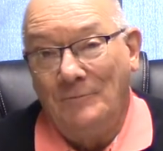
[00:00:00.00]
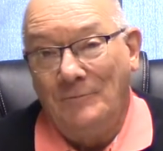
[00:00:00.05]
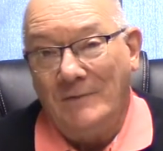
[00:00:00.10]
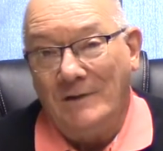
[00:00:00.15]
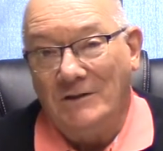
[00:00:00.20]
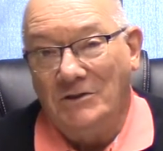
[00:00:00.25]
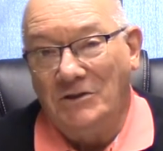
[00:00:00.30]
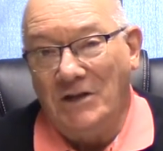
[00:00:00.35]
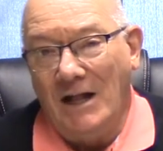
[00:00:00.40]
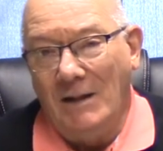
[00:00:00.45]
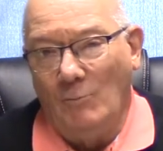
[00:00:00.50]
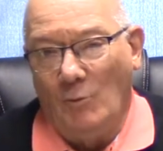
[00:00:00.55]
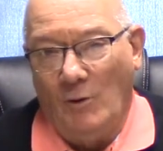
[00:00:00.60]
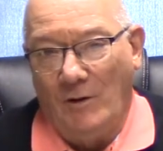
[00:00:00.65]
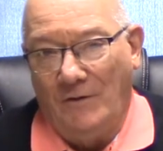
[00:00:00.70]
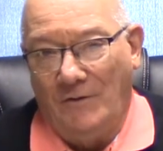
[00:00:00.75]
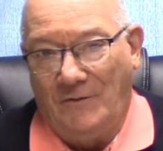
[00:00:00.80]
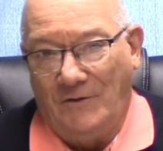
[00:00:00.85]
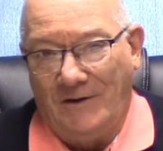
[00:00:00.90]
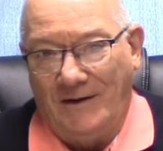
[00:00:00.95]
Psalm
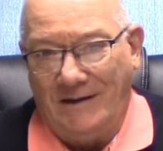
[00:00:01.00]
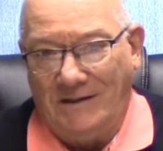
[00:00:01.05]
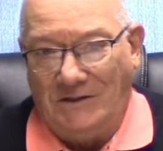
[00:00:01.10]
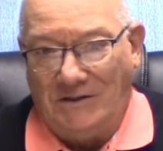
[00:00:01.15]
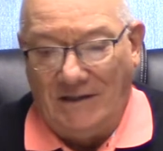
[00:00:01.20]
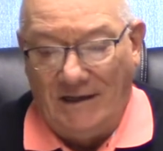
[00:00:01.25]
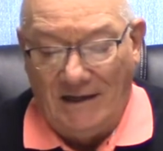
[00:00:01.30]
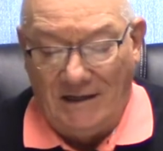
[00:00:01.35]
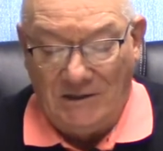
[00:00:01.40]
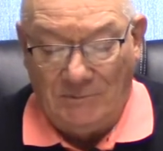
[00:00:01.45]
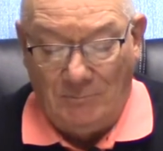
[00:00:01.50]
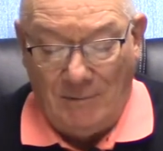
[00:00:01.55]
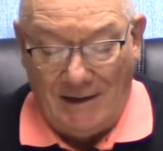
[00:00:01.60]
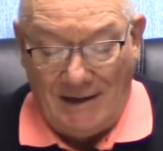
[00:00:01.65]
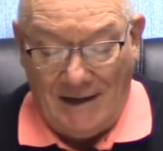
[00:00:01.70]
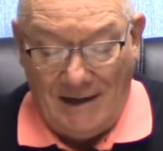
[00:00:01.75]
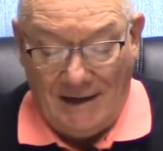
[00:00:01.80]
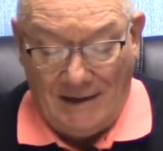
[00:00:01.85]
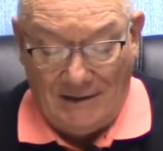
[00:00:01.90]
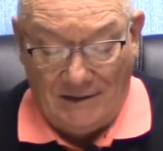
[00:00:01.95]
136
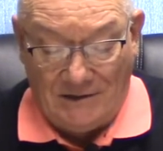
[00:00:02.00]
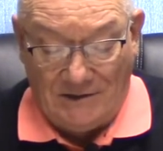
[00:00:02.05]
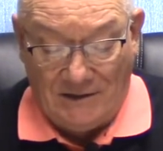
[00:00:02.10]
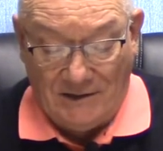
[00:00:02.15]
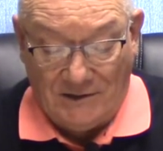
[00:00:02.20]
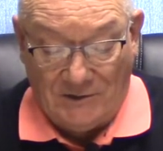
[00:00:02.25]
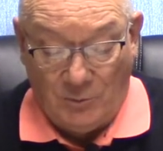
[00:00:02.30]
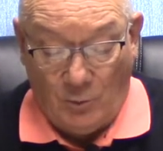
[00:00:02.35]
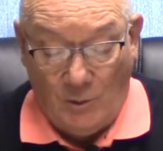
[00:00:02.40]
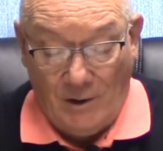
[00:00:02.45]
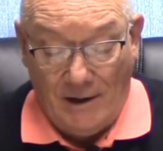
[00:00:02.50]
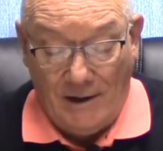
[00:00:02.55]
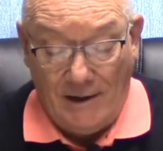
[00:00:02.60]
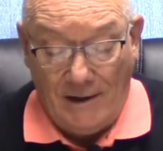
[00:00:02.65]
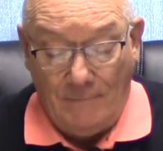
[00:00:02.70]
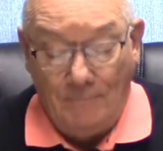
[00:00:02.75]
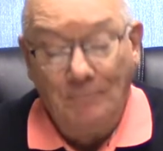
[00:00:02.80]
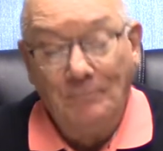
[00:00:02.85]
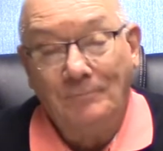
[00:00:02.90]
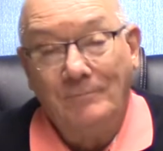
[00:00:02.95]
begins this way.
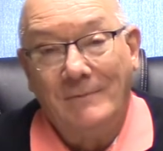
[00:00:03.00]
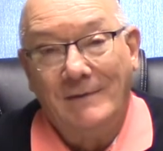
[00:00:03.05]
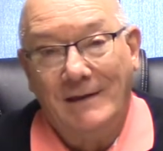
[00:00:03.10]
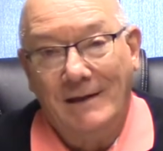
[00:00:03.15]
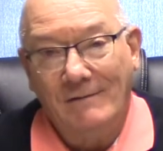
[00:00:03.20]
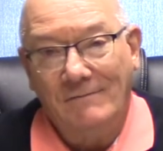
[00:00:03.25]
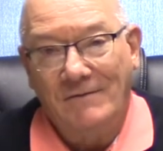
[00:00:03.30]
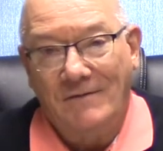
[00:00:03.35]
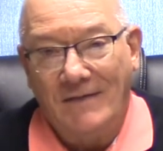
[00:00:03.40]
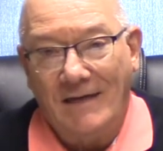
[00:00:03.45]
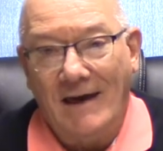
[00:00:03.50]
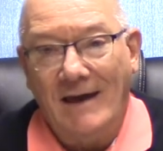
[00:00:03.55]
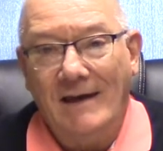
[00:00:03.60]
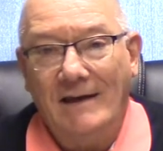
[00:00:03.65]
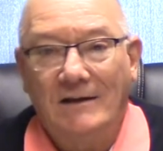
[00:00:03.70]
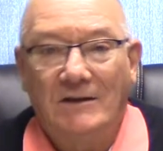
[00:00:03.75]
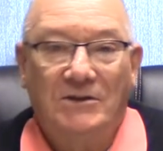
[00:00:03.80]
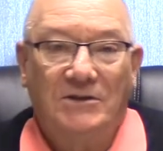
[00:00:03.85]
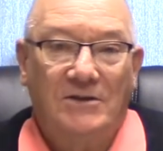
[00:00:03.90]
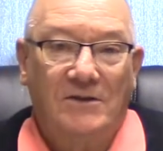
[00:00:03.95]
Give
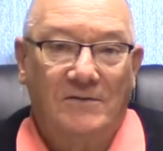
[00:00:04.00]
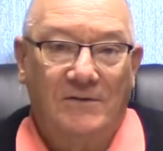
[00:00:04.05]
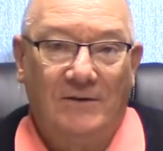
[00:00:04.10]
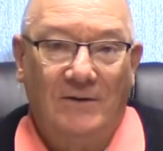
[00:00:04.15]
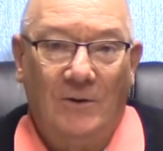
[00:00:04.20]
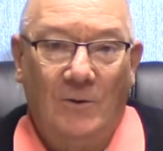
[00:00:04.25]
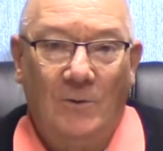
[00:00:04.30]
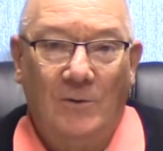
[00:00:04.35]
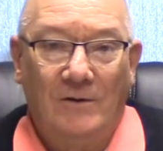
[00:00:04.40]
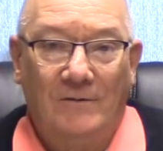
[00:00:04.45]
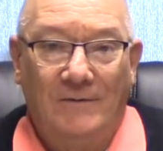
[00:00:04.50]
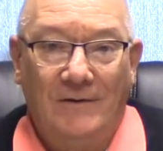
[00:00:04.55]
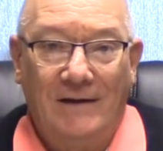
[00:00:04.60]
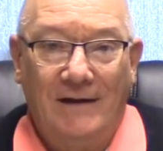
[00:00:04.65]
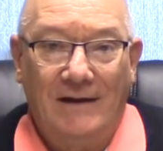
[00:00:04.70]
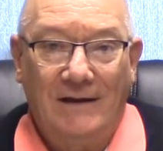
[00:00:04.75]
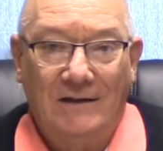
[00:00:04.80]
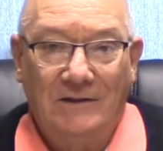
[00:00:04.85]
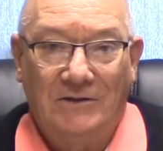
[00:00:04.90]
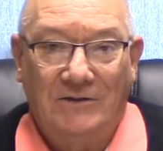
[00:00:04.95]
thanks to the Lord, for
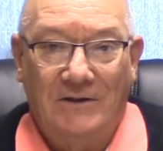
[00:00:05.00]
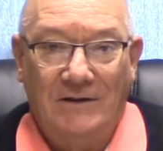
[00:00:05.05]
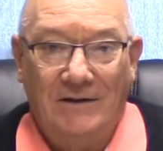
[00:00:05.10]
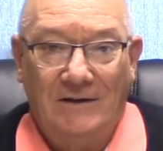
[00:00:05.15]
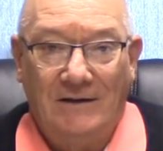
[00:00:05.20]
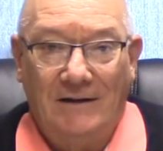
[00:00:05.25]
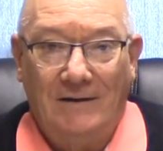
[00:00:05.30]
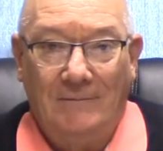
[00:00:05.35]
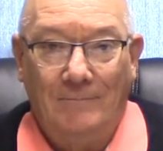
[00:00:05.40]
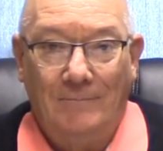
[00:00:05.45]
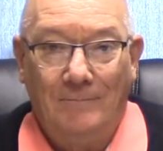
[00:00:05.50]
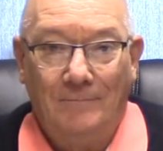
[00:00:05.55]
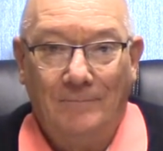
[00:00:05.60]
He is good.